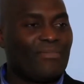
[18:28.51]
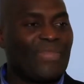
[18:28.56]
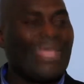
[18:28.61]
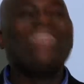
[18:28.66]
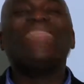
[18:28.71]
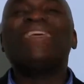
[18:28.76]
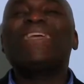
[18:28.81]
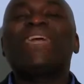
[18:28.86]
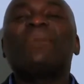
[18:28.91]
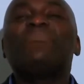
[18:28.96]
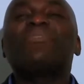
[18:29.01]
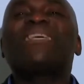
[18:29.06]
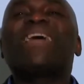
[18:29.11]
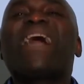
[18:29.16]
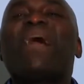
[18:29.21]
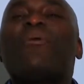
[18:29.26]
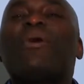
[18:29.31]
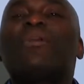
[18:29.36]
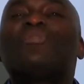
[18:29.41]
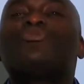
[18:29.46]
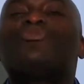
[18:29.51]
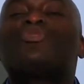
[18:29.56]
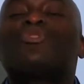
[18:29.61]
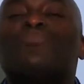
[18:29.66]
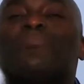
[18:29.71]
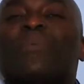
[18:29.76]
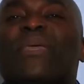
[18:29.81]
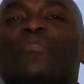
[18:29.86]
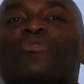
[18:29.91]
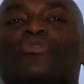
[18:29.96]
And he came and said, I want to
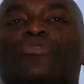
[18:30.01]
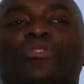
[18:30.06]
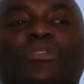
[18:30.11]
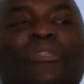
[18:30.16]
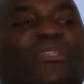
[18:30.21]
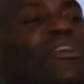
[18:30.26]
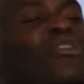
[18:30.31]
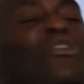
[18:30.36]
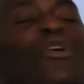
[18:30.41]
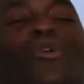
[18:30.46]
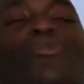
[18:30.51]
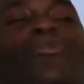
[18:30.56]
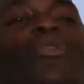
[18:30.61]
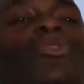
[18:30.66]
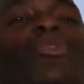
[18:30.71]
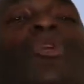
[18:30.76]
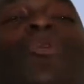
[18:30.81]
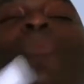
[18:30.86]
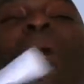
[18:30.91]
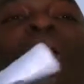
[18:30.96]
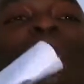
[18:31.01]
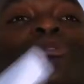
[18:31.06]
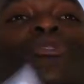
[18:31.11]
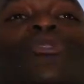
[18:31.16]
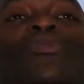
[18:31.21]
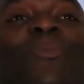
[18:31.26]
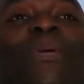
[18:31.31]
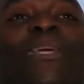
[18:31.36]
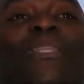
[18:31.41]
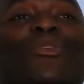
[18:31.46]
speak to you. I said, no, we don't want to
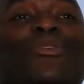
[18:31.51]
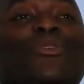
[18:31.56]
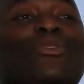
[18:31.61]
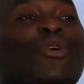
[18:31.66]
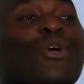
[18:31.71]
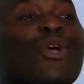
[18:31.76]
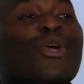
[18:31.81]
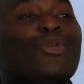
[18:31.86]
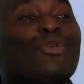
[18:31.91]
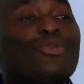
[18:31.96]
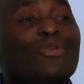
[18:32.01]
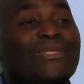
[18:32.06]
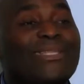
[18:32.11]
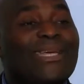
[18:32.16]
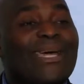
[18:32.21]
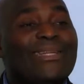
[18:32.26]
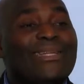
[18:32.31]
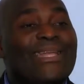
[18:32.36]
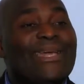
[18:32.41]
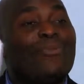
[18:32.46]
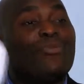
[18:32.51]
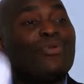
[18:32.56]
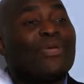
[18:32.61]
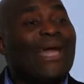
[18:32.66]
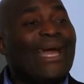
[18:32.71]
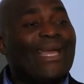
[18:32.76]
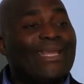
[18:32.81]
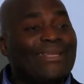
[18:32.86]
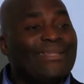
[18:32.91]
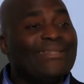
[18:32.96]
speak to you. You stay there,
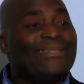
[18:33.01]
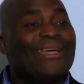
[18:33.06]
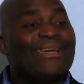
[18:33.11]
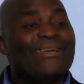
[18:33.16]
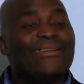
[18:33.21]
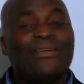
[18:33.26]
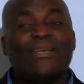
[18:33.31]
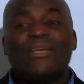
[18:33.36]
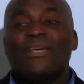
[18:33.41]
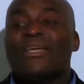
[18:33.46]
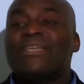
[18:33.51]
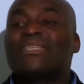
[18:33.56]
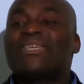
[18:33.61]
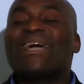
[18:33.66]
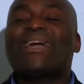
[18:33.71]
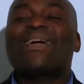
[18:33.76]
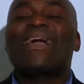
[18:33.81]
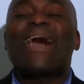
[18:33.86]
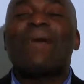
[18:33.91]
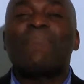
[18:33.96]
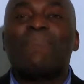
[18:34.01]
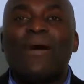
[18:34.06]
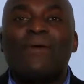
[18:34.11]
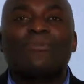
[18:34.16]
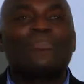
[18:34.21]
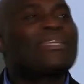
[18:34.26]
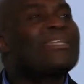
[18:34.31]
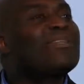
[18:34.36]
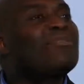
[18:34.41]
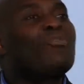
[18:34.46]
we are in there. He said, come
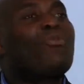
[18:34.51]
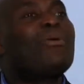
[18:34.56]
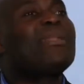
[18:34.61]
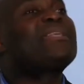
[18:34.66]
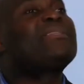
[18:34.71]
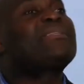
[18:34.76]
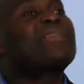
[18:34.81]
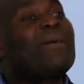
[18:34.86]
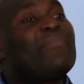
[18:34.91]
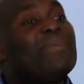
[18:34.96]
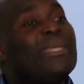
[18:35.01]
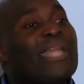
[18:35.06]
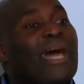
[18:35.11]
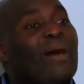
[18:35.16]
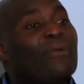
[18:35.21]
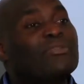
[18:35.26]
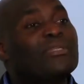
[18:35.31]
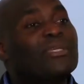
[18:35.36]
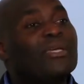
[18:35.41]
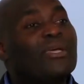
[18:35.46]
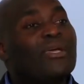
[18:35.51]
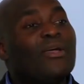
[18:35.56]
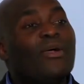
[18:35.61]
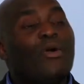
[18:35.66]
out. I said, no one is coming out.